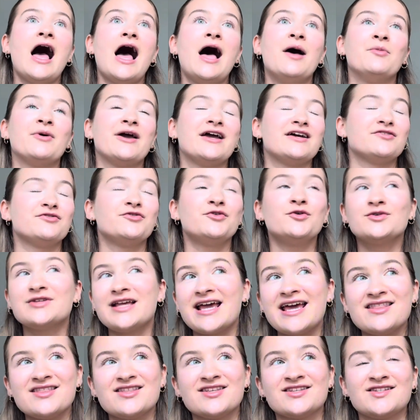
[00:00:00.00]
We had a full
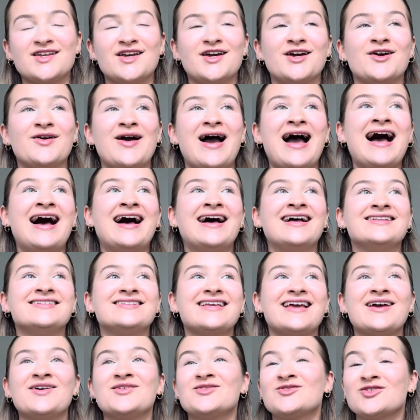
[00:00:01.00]
day at the zoo, and
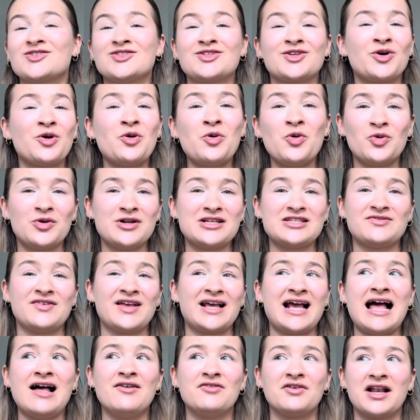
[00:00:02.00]
it was just the coolest
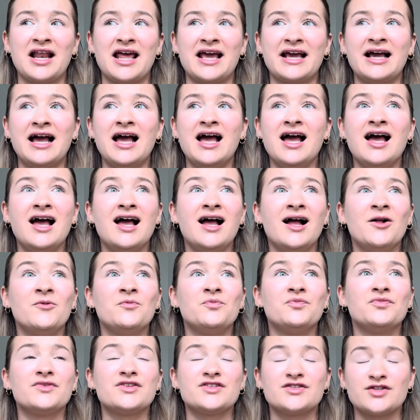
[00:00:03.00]
thing ever. Like,
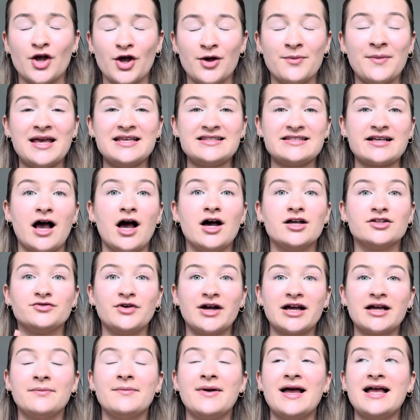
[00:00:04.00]
so amazing. I'd
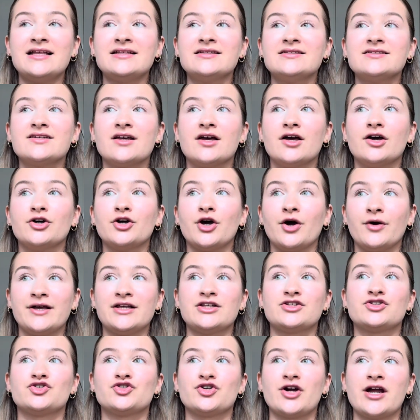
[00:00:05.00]
recommend going
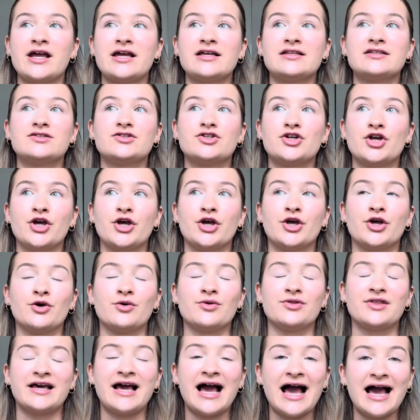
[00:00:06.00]
straight to
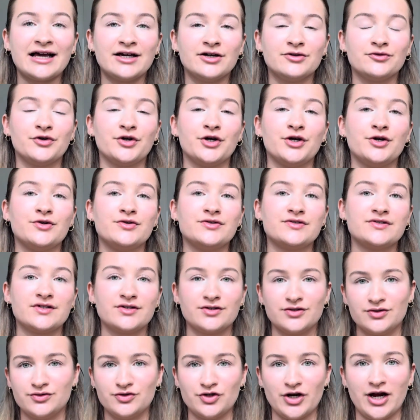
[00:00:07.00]
the
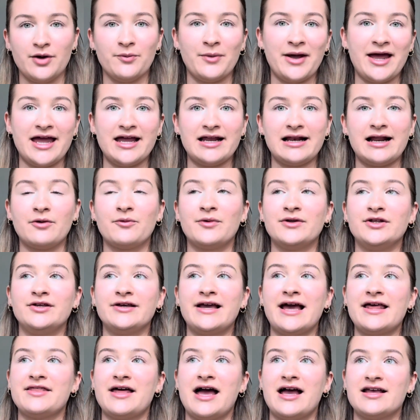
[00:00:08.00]
kangaroos straight away, like when you
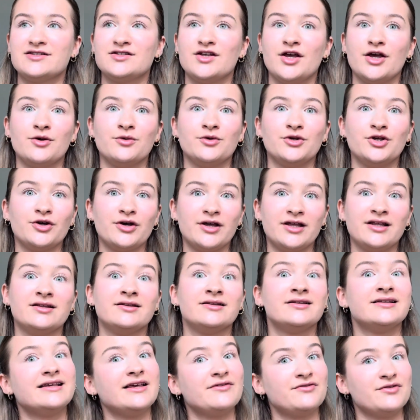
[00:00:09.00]
get there, so you
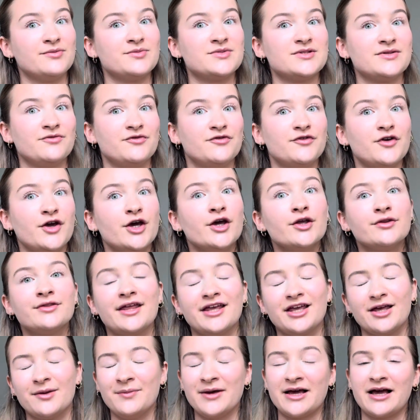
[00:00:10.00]
can give them some food that
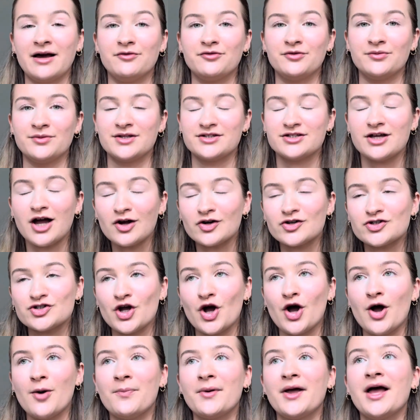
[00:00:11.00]
you can pick up from the tuck
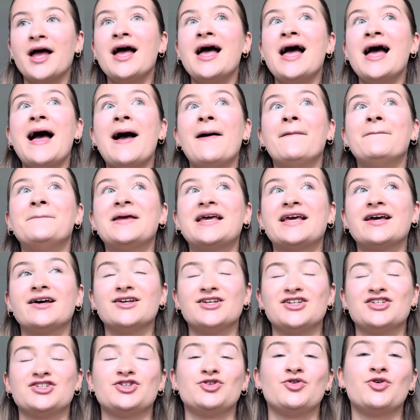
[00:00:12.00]
shop,
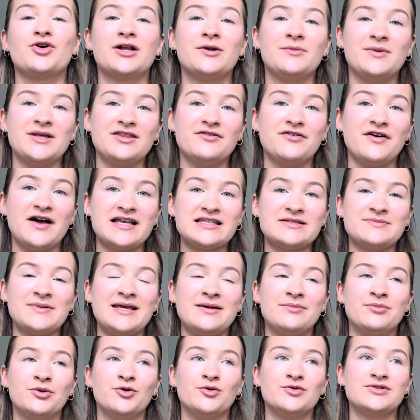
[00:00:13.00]
because you're going to be the first
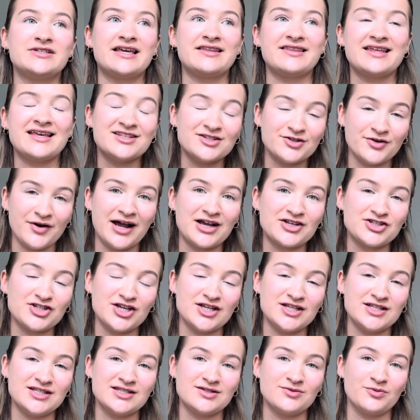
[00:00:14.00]
people to get the
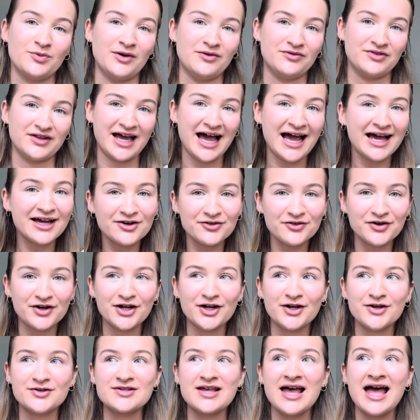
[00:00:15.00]
interactions with the
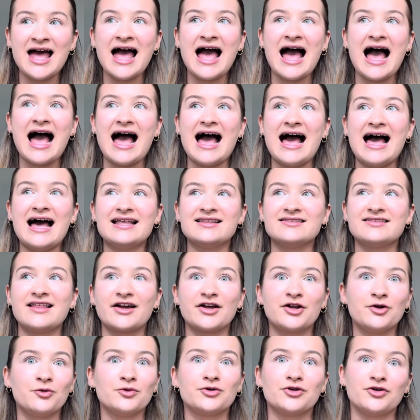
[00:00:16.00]
kangaroos, and they're
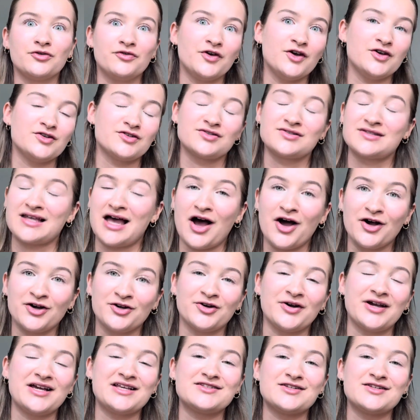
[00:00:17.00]
going to want your food because they're hungry.